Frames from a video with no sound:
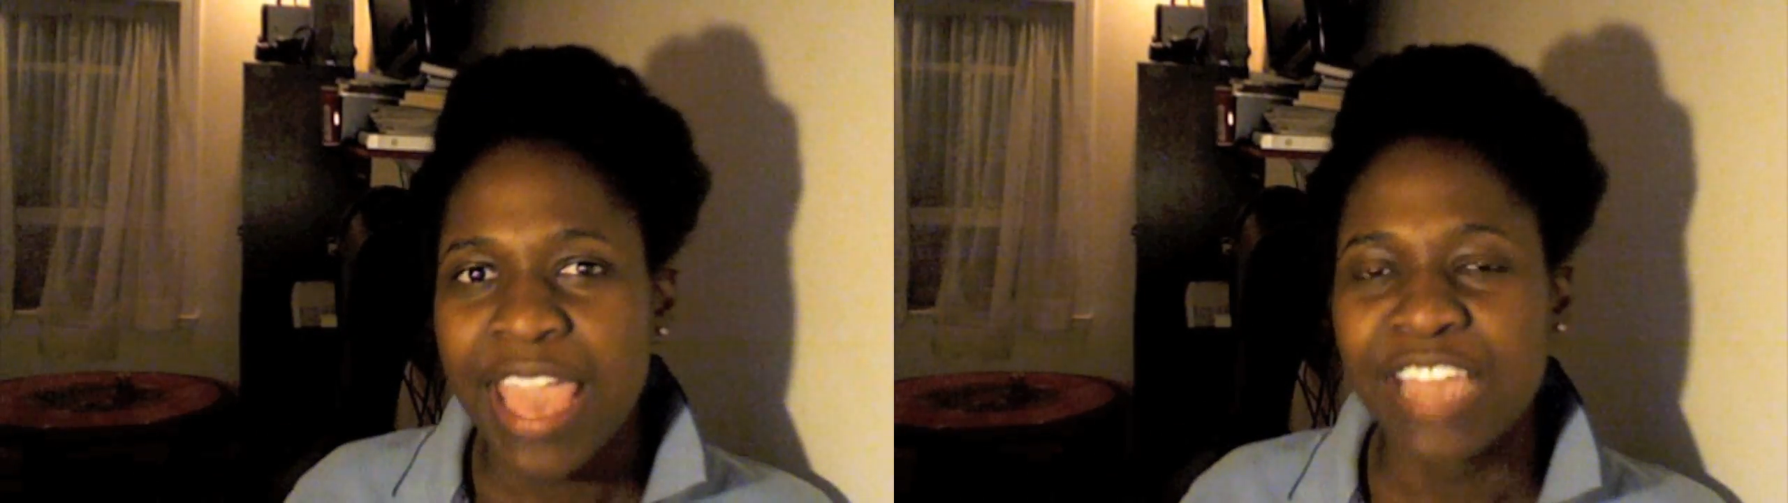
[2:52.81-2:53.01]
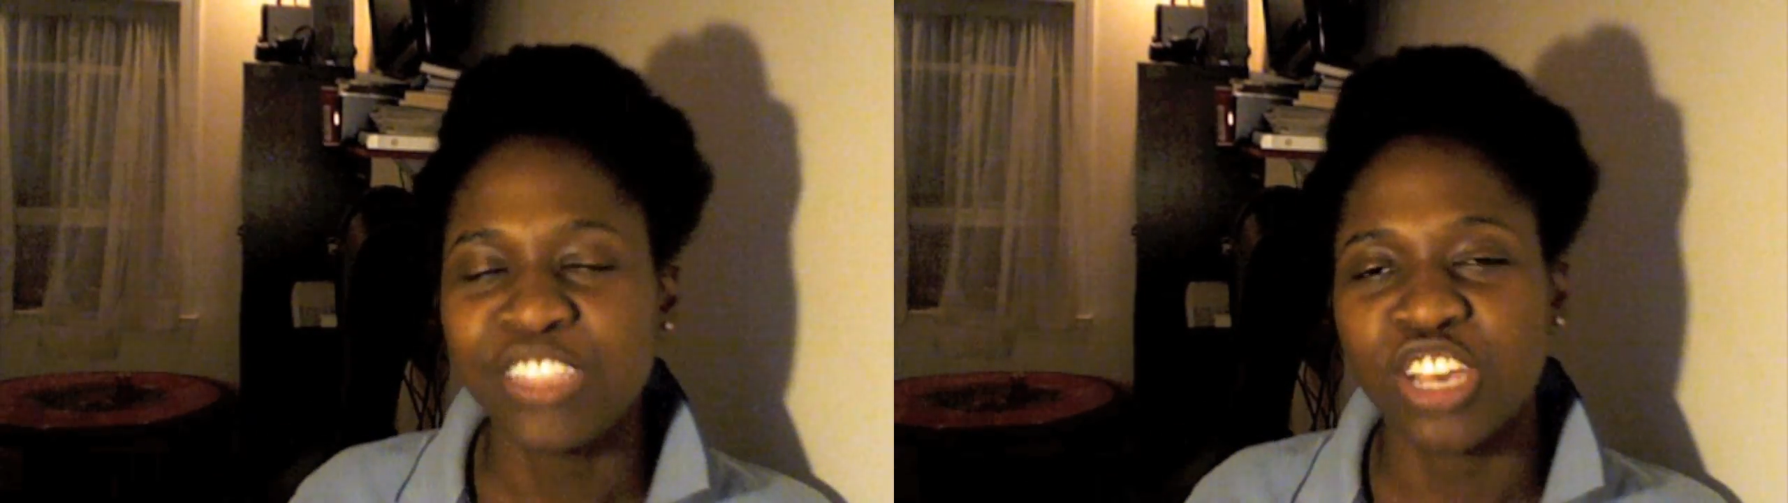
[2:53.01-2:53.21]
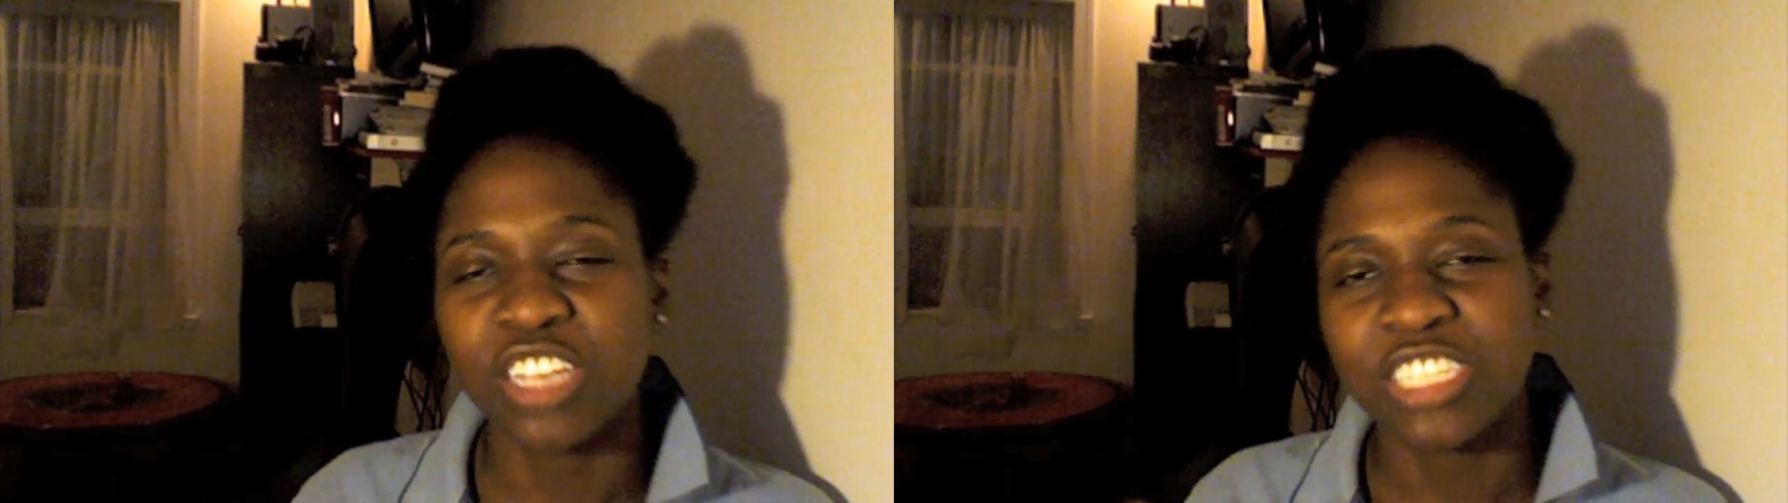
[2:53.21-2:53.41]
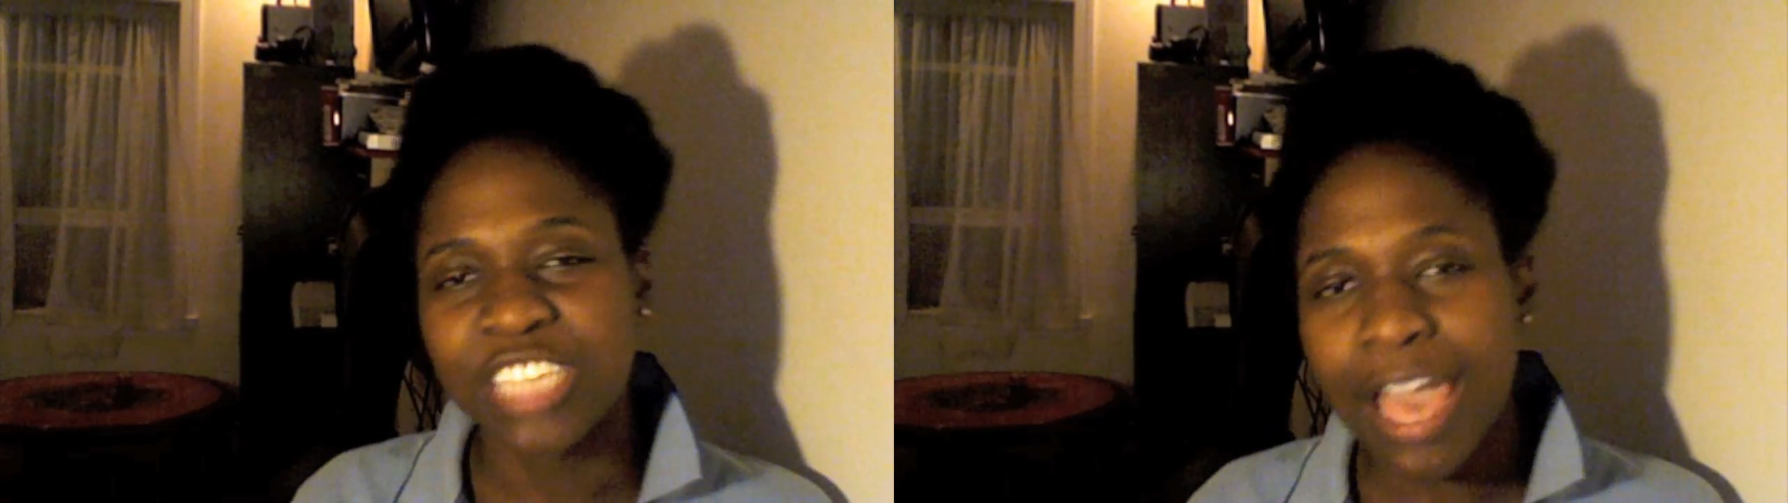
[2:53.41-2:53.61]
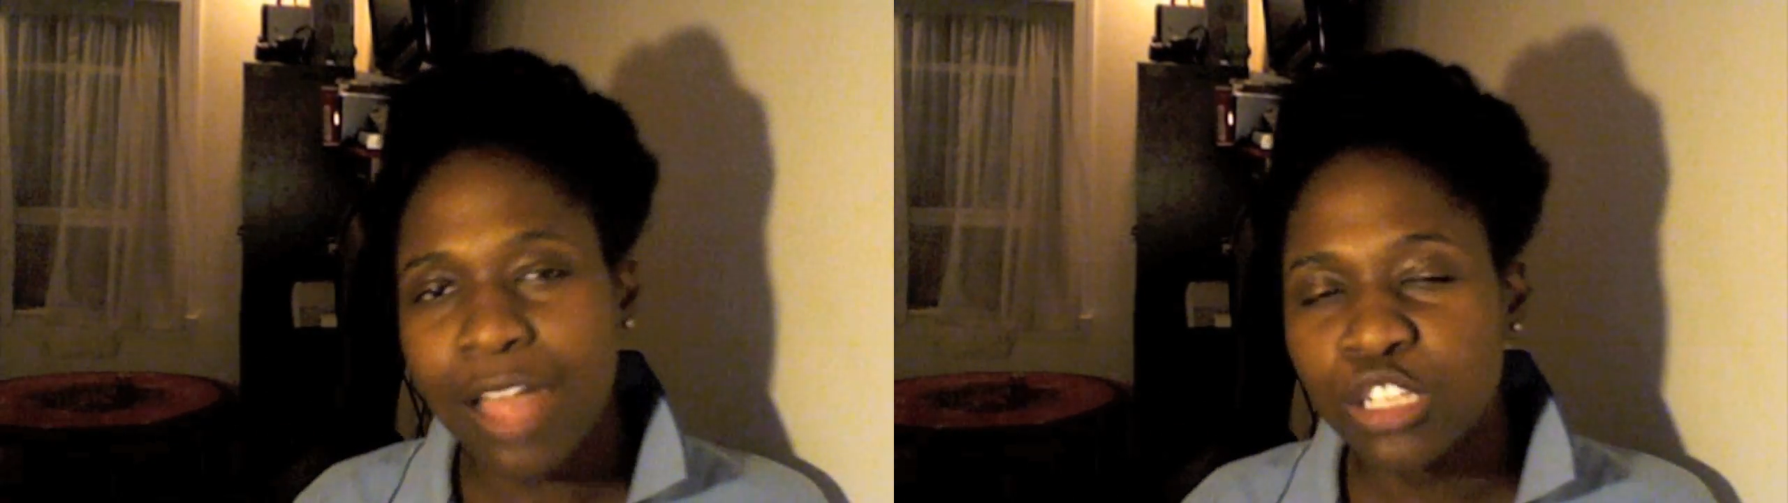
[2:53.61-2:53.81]
it's a
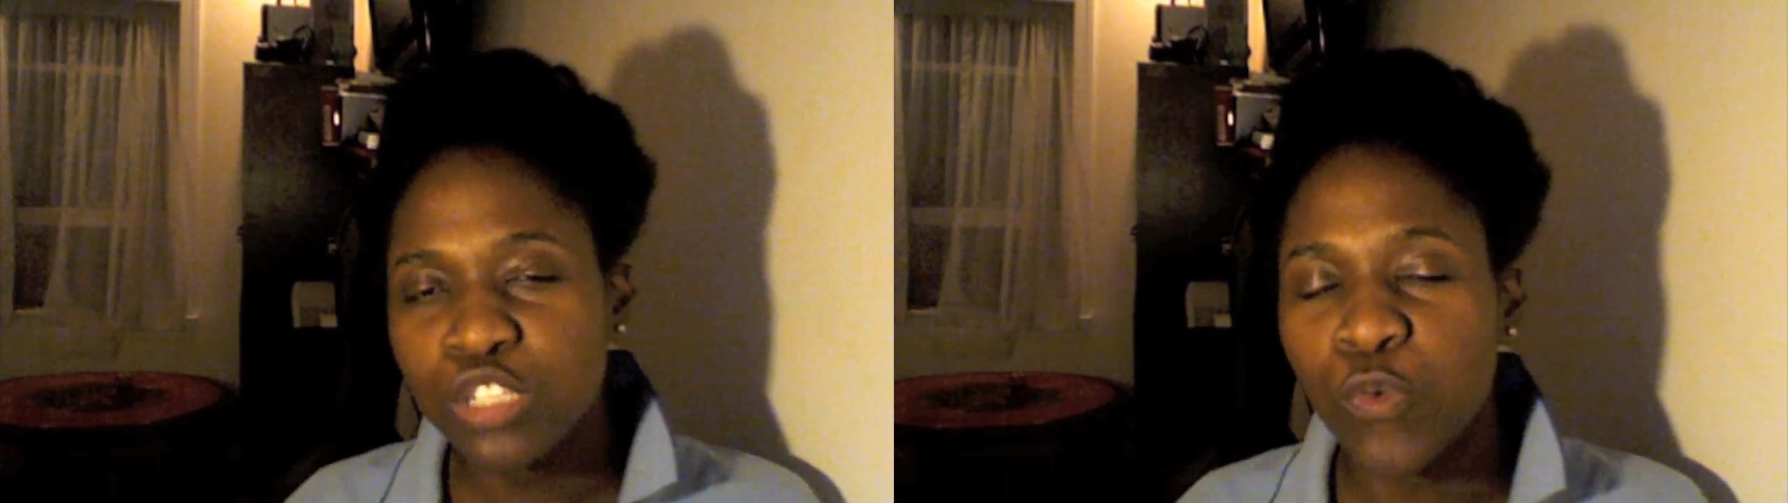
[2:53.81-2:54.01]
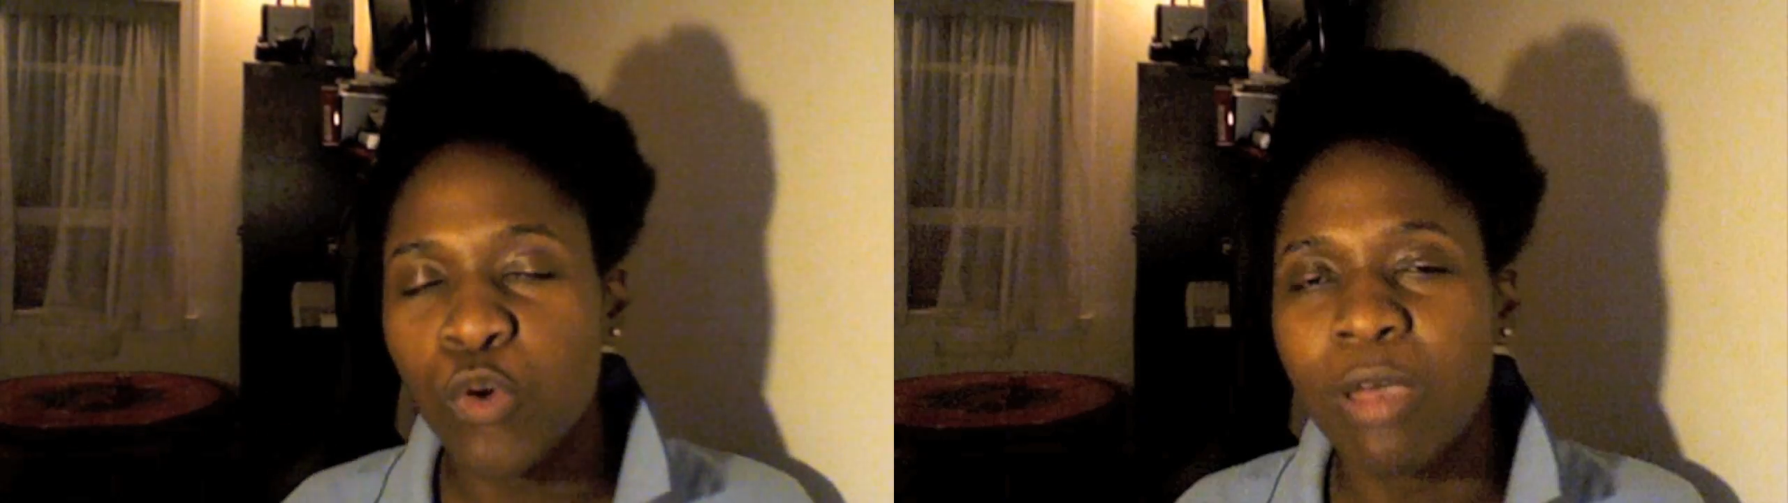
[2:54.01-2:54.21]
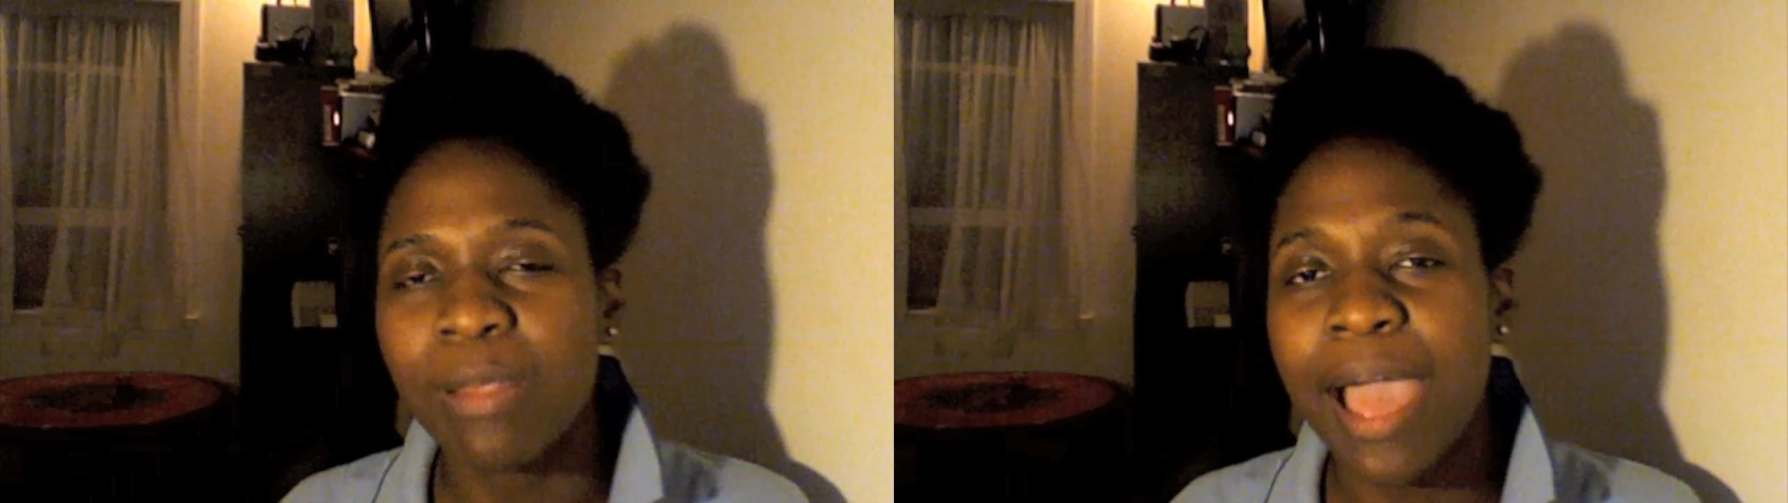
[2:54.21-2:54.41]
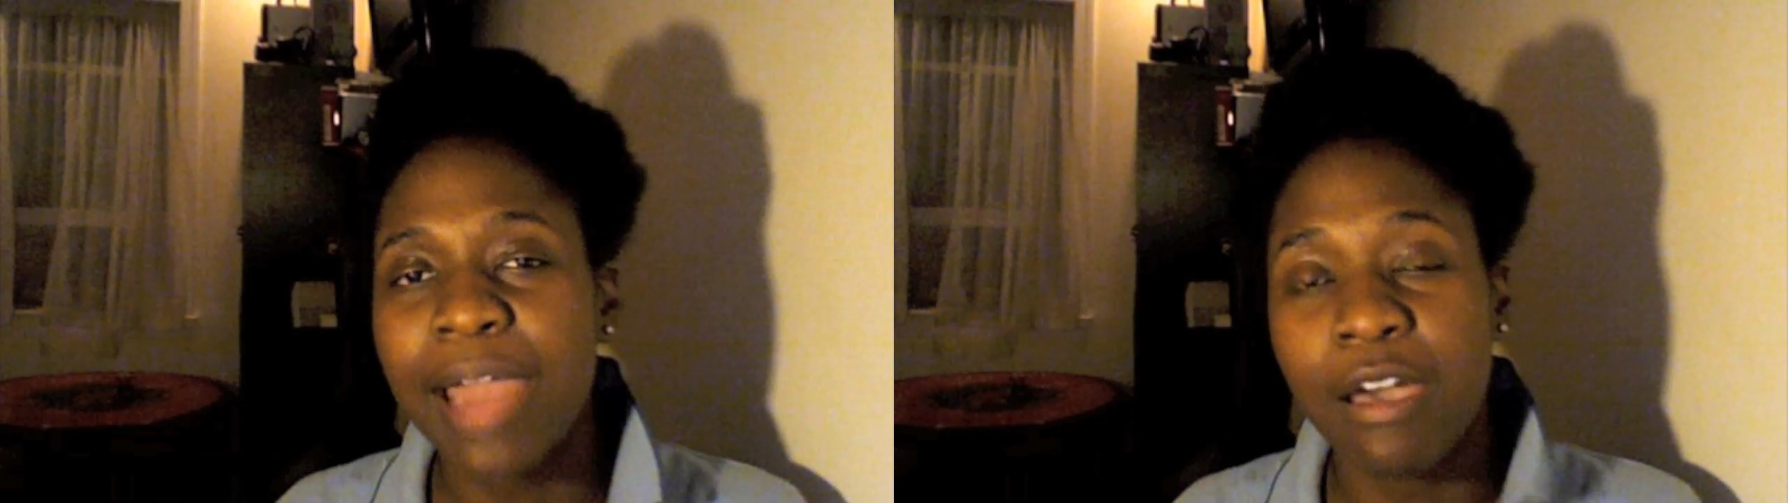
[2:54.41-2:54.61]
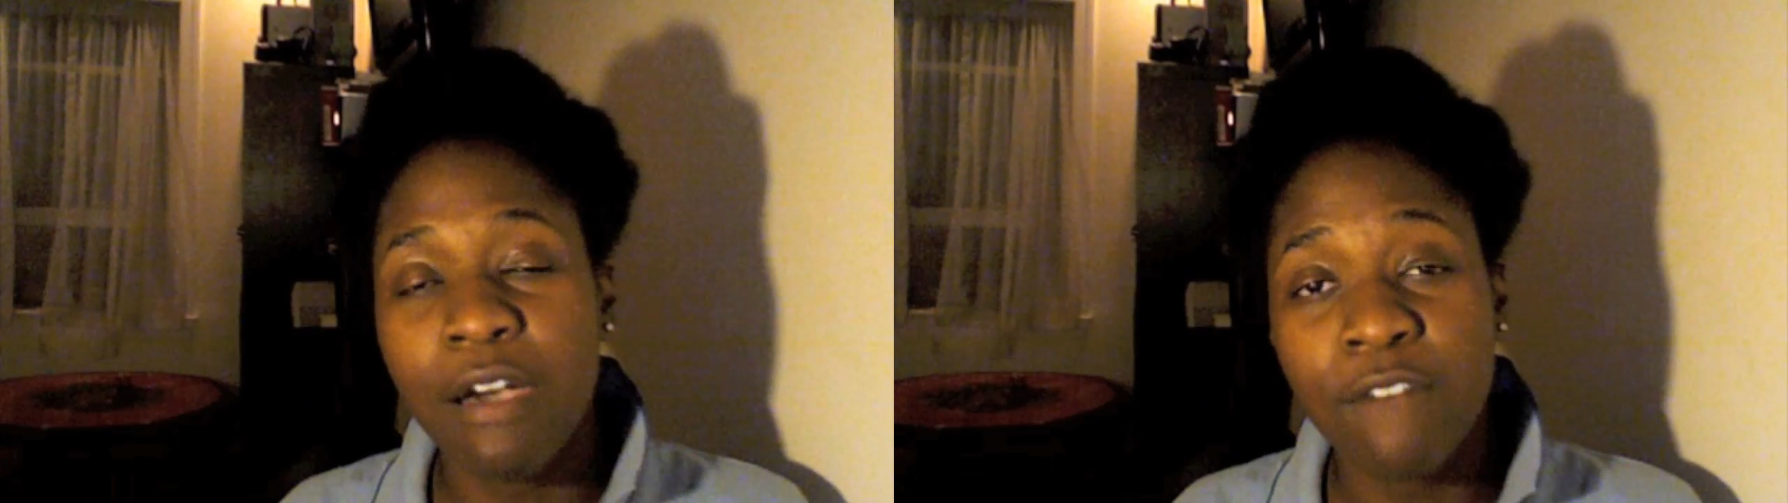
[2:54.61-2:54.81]
challenge for a
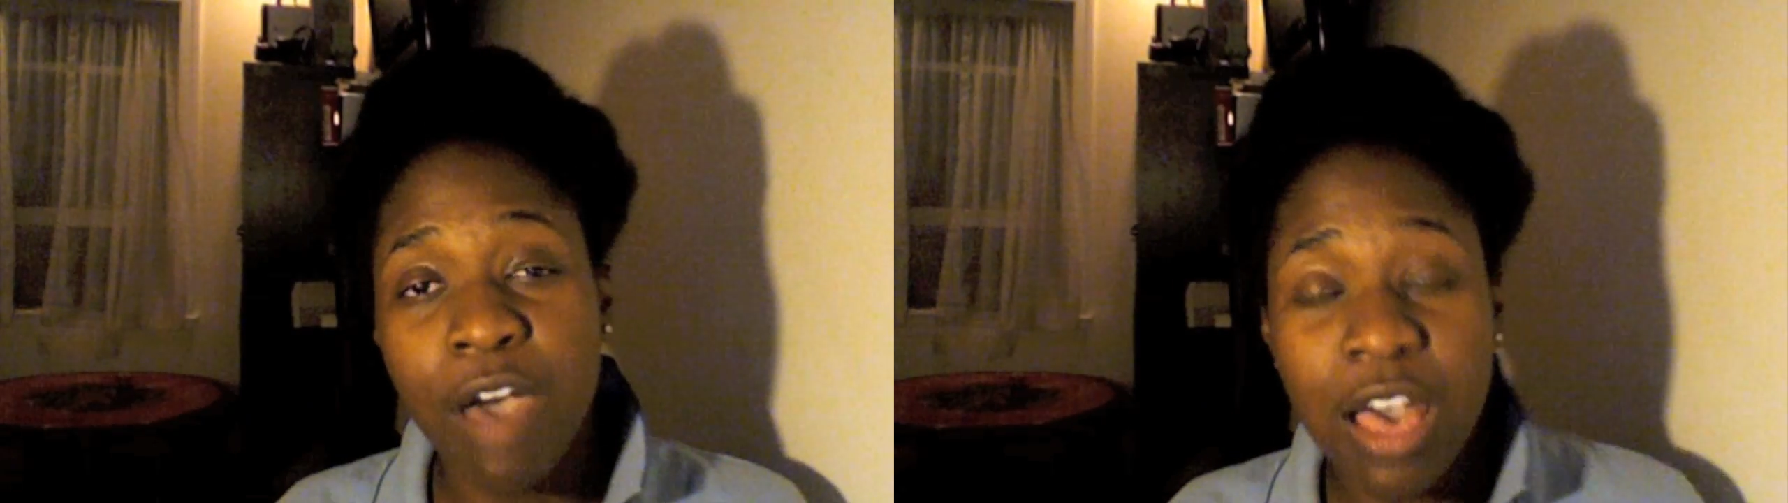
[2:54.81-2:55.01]
lot of